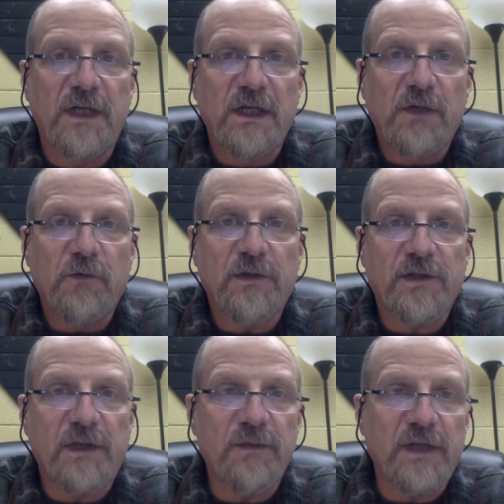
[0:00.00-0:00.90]
was
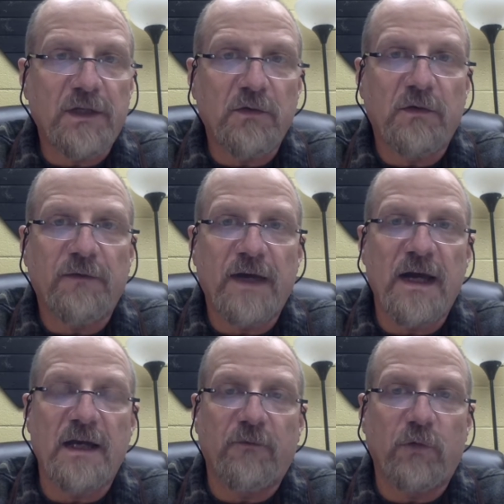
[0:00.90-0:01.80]
subject to a
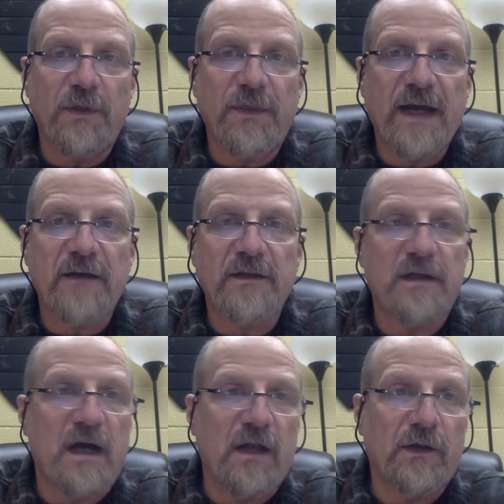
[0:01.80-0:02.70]
fine of
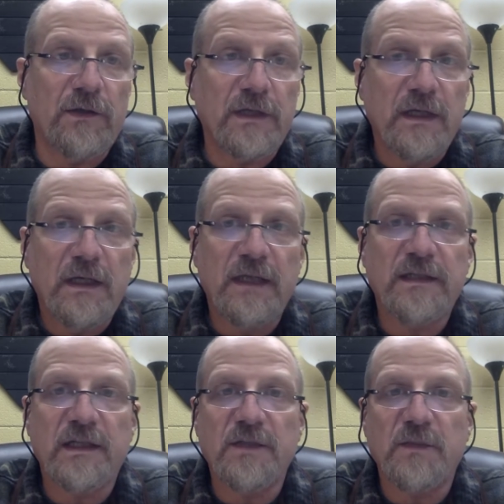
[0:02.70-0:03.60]
$1,000 and
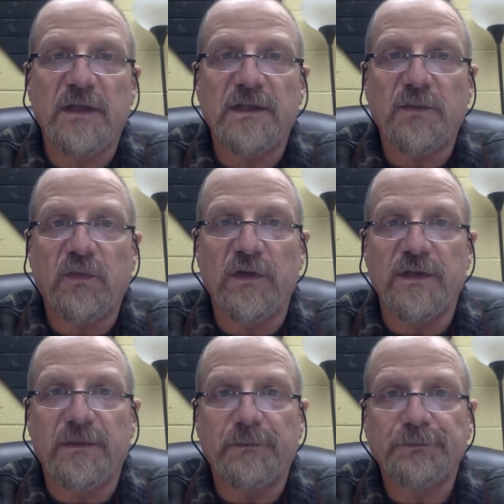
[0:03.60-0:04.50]
6 months in
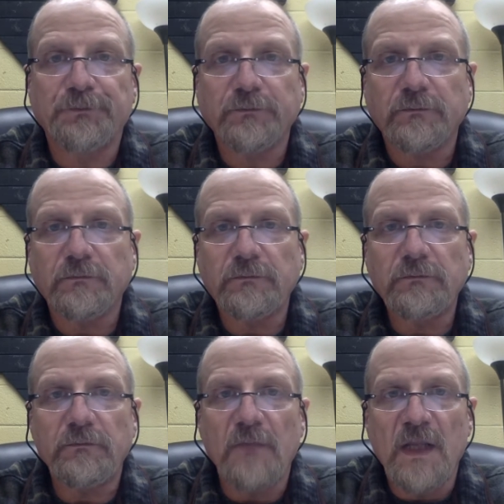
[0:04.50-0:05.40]
prison.
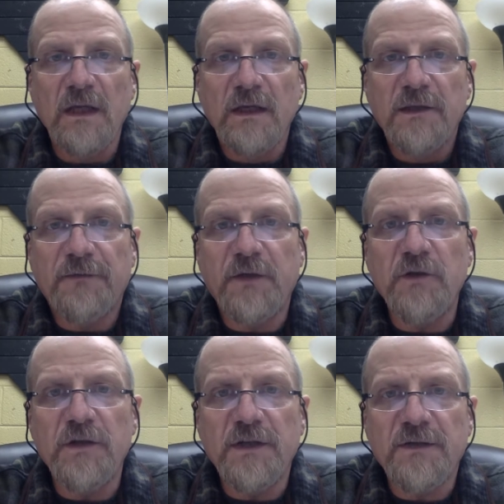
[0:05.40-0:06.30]
The
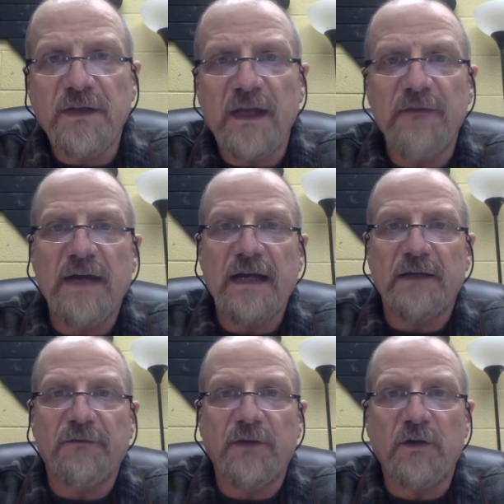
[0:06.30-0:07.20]
Fugitive Slave Act
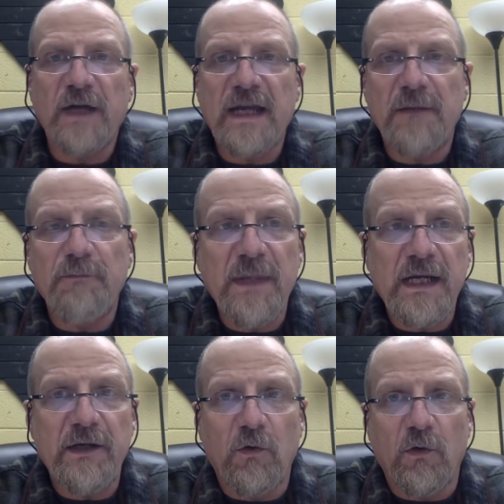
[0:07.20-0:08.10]
infuriated
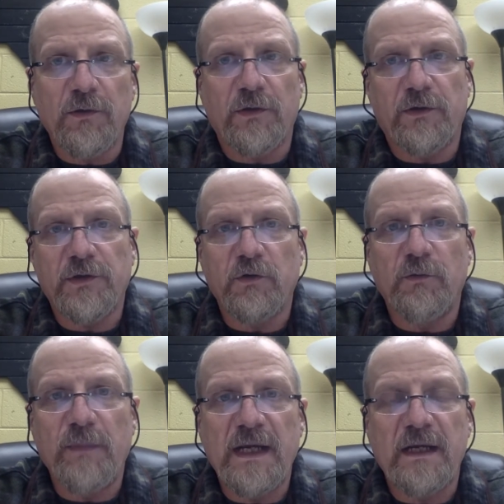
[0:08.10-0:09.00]
many Northerners who
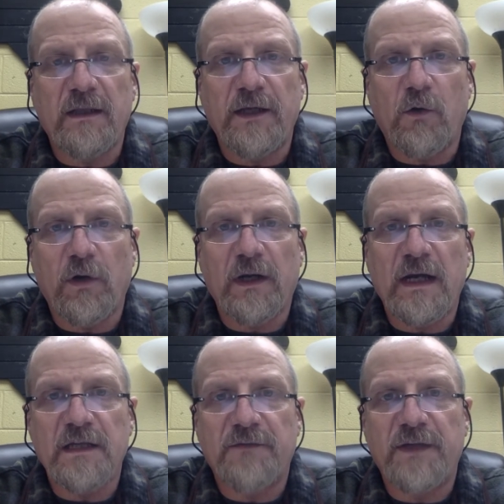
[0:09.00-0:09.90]
immediately
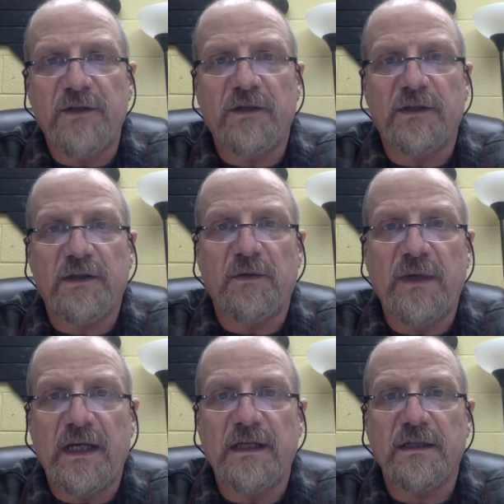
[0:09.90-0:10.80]
organized vigilance
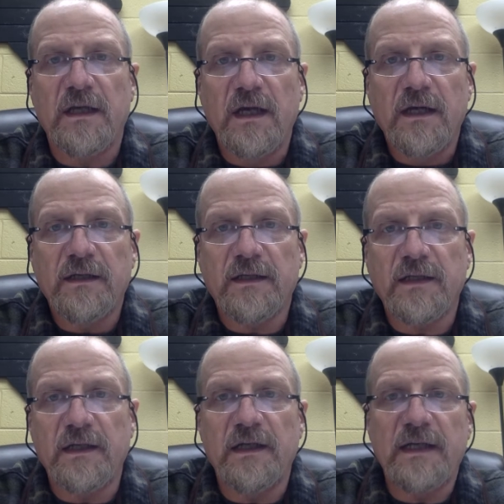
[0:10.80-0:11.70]
committees to
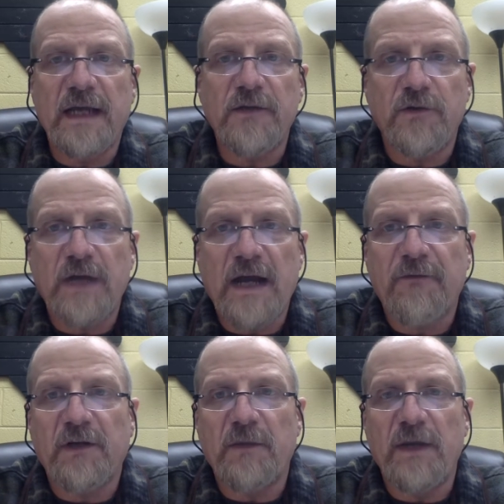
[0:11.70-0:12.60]
send endangered
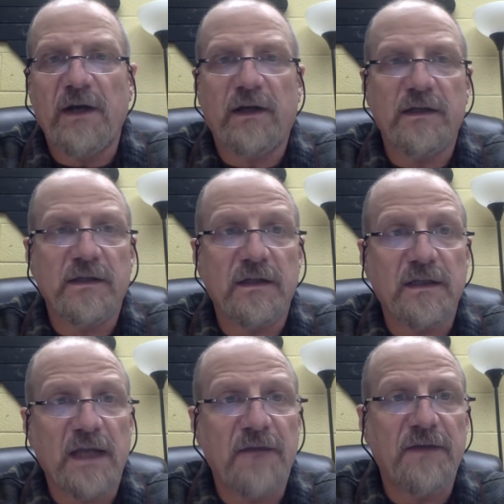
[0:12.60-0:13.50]
African Americans to
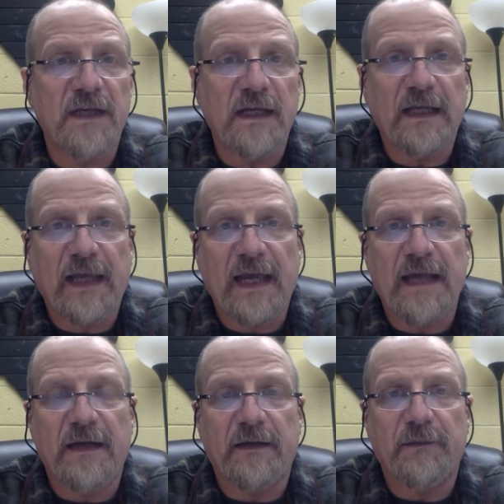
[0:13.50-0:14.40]
safety in Canada.